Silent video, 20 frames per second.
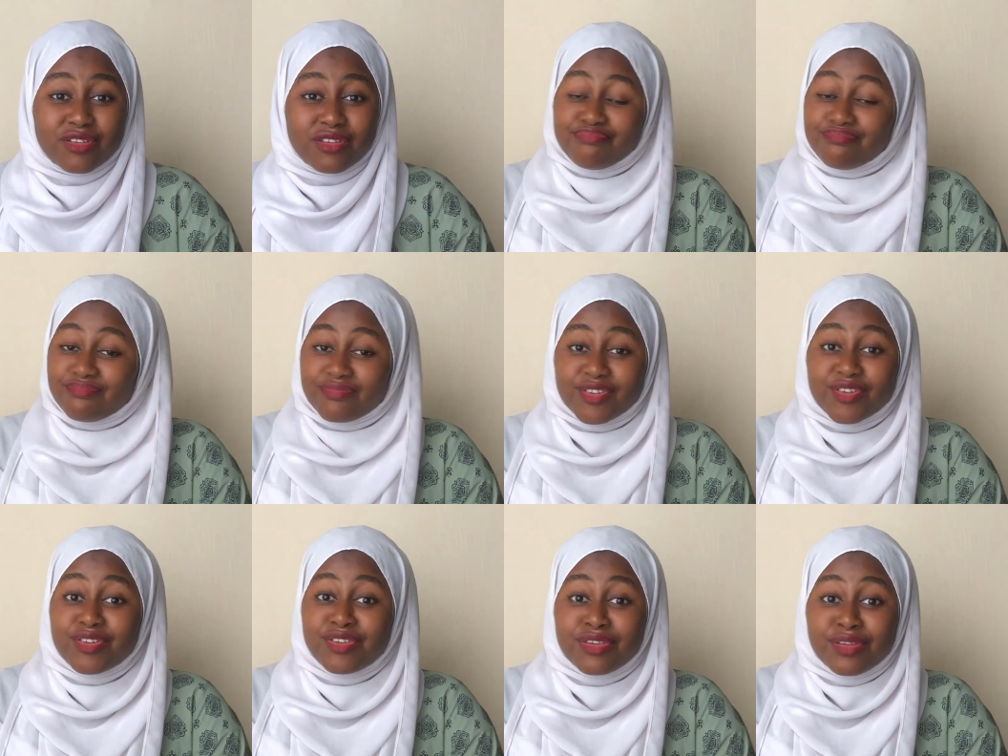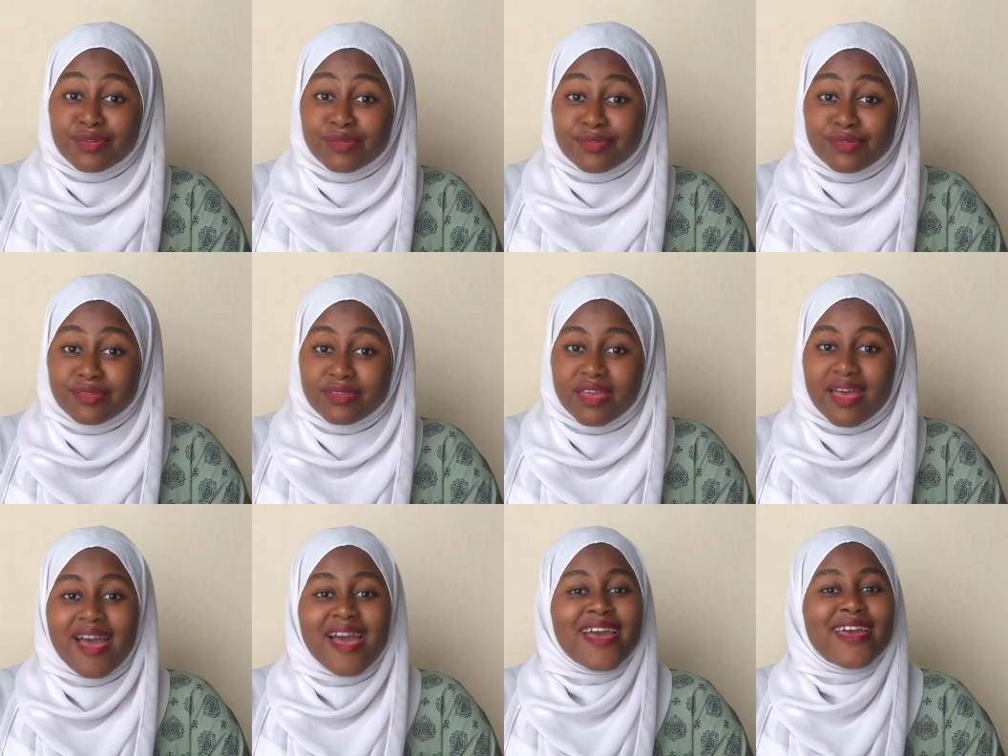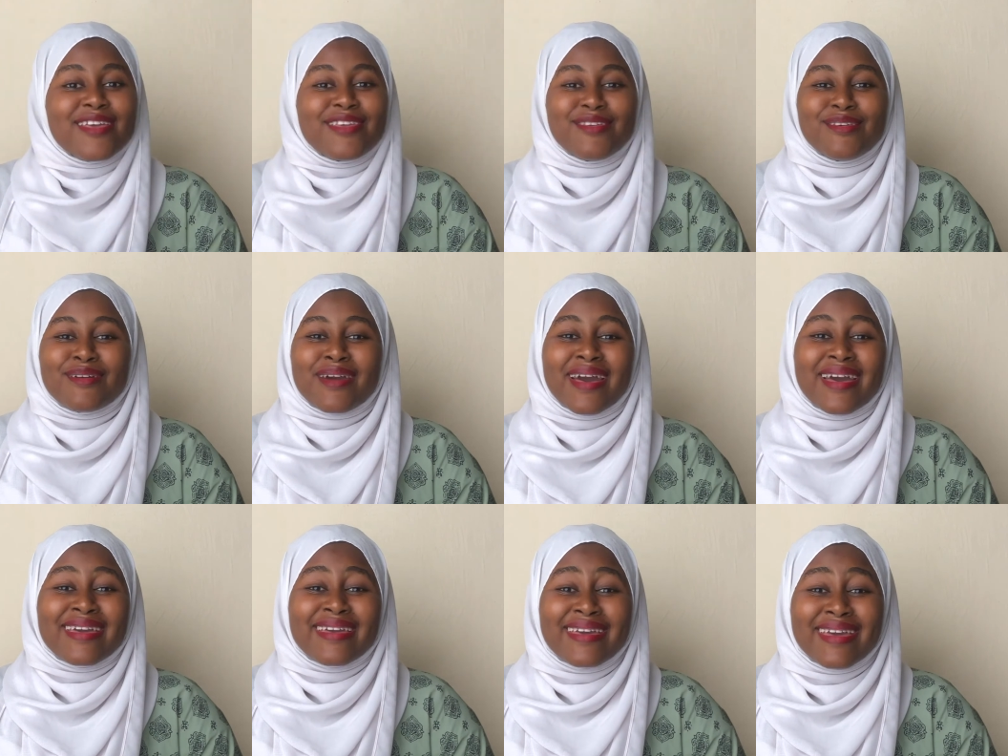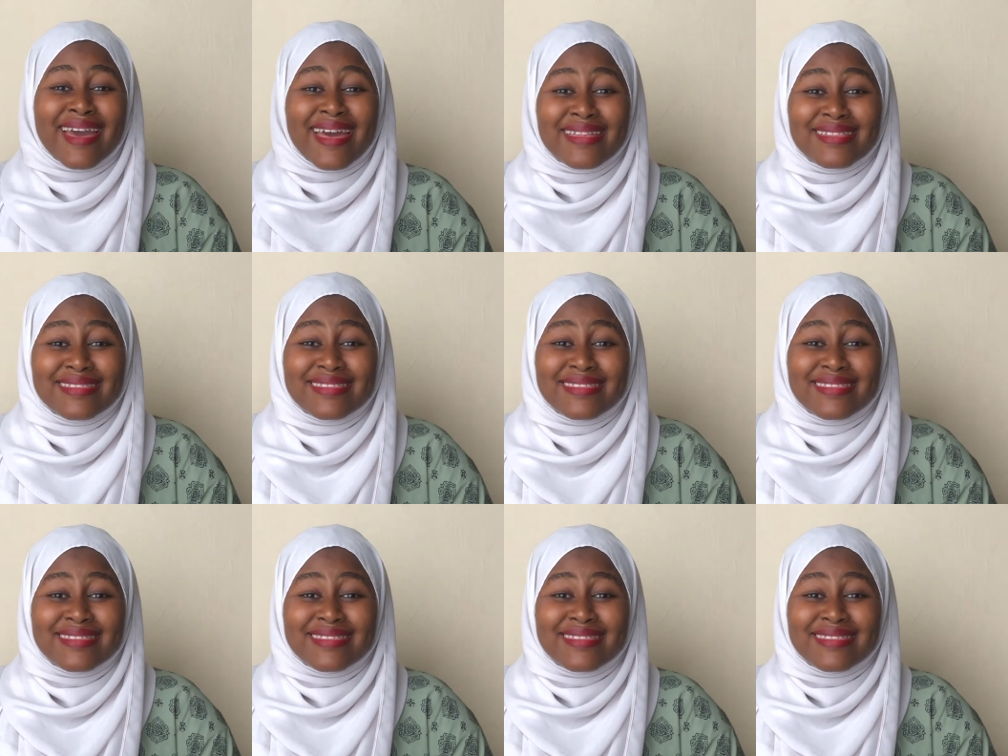Good news, you can get